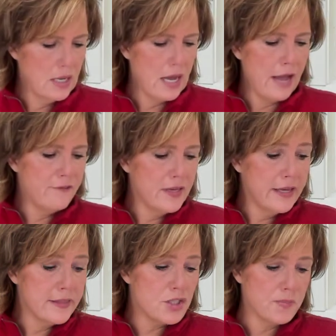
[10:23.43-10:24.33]
I feel
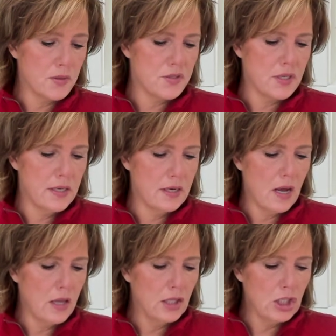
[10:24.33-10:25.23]
like this person
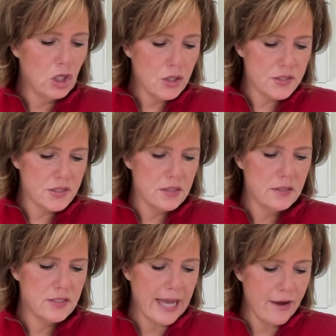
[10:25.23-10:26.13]
looks
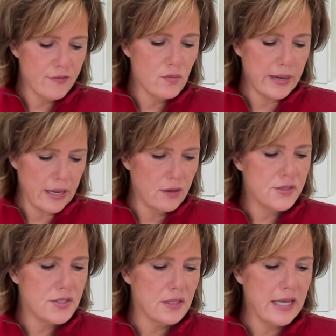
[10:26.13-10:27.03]
to everyone
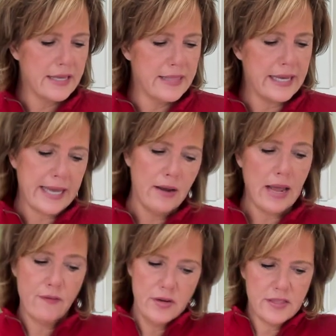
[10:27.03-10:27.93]
else like they get
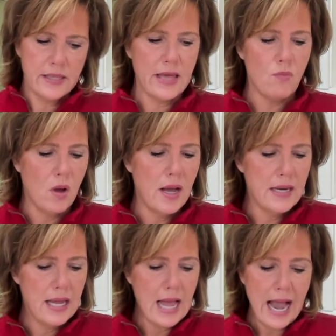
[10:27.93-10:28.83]
everything they want.
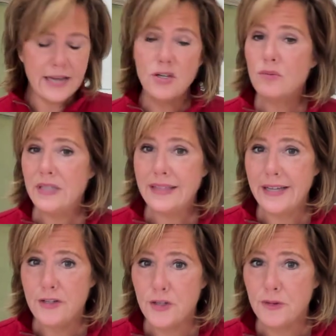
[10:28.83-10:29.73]
I don't think
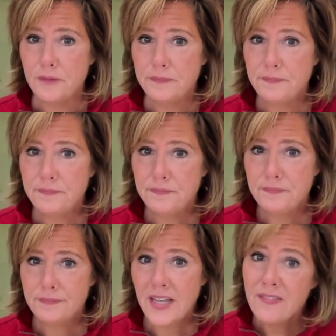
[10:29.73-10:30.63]
they do.
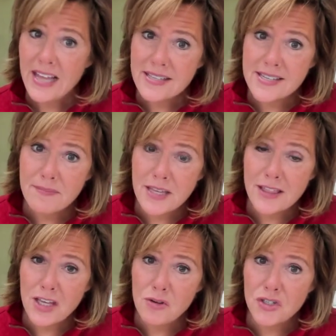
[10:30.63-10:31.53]
If that's something
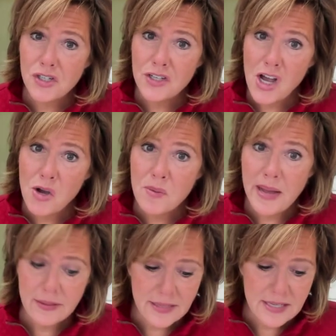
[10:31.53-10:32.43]
that you should know
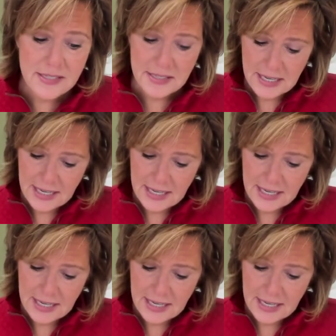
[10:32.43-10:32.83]
about this,